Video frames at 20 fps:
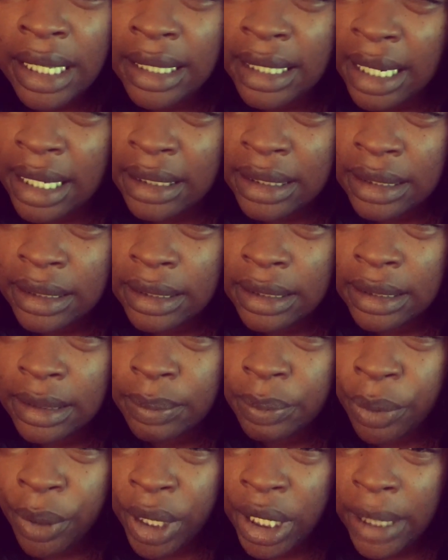that's
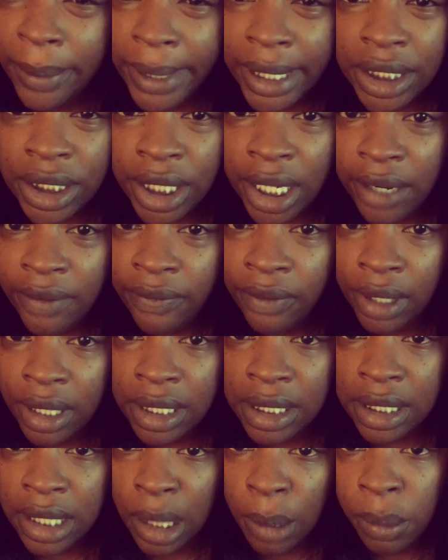pretty much it for
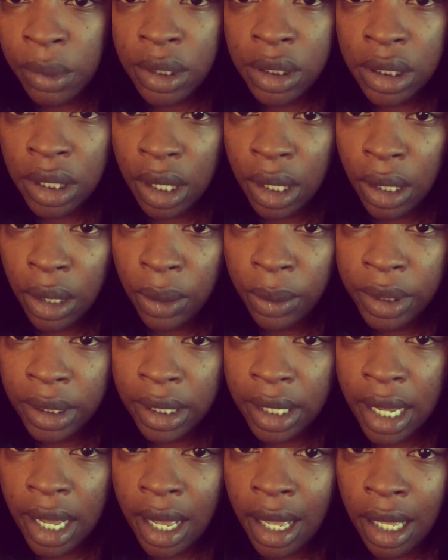this episode.
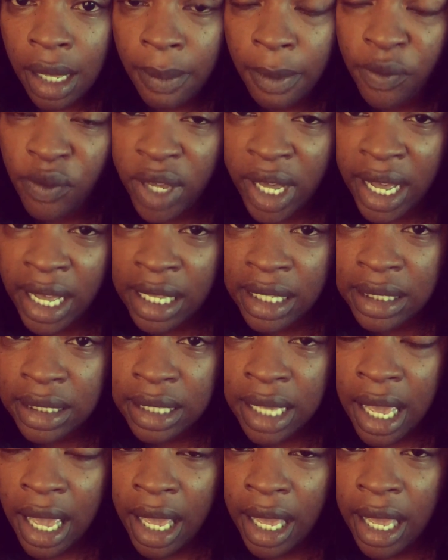If you guys
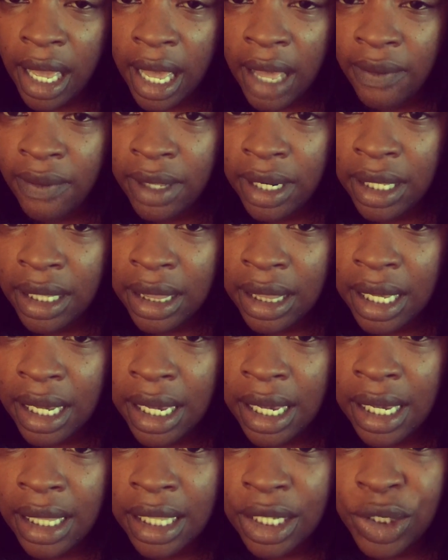have
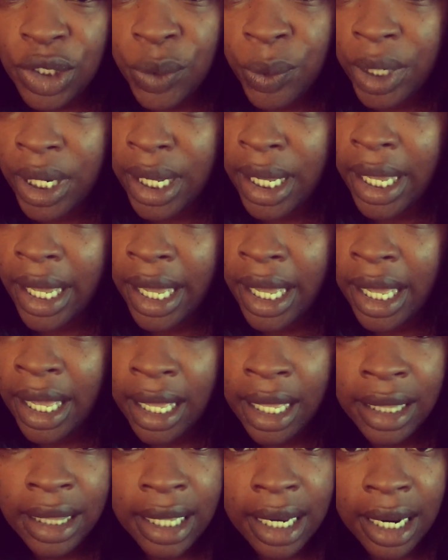anything that you want to
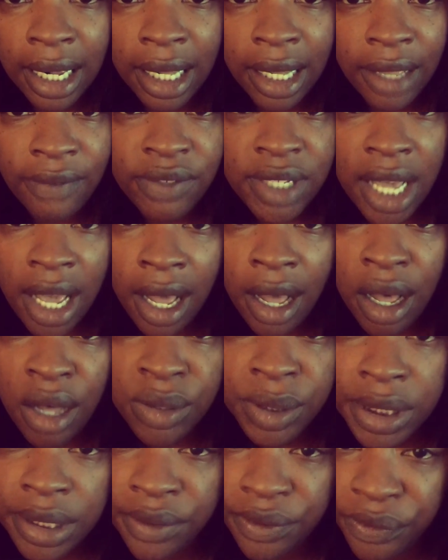add that I left
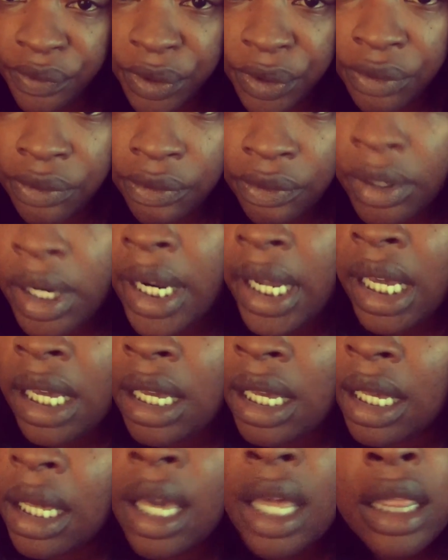out, feel
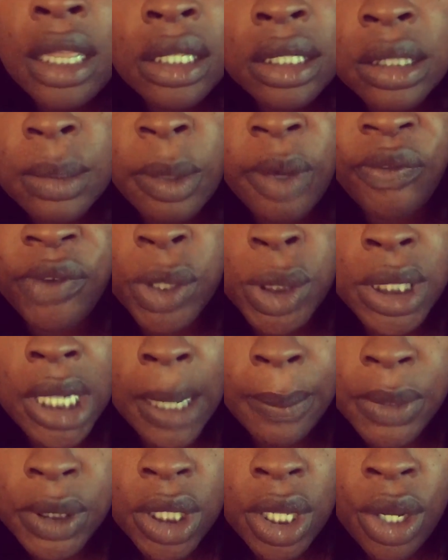free. Again, this is my first
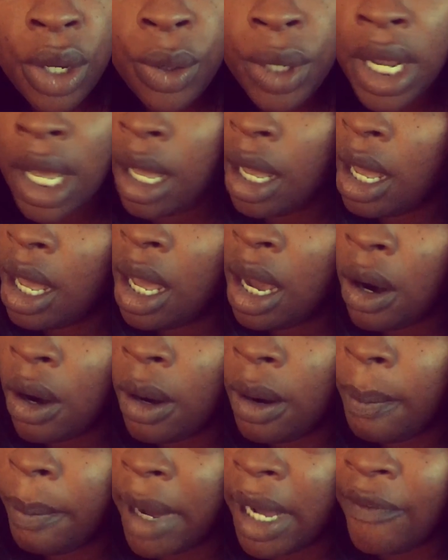episode,
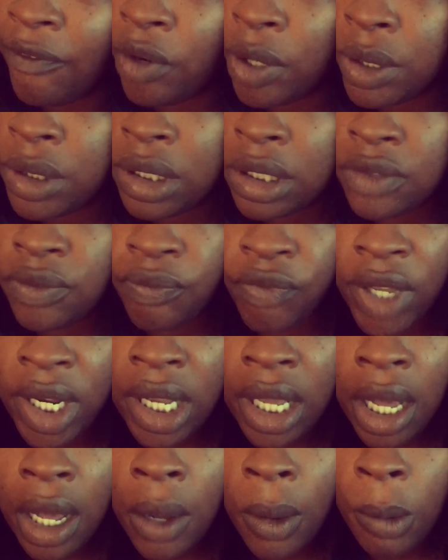my first
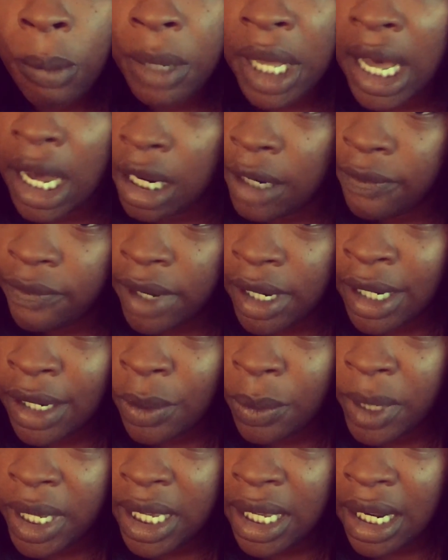video. I'm kind of
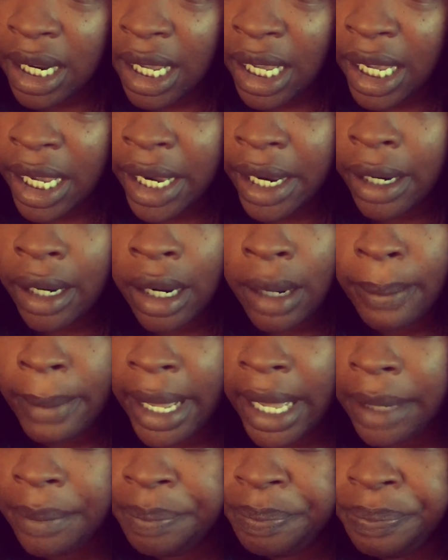fucking winging it here,
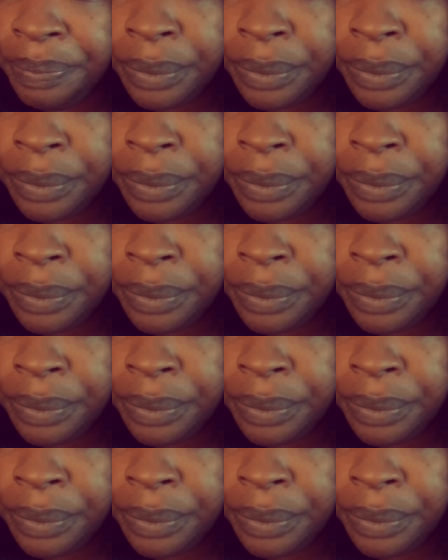but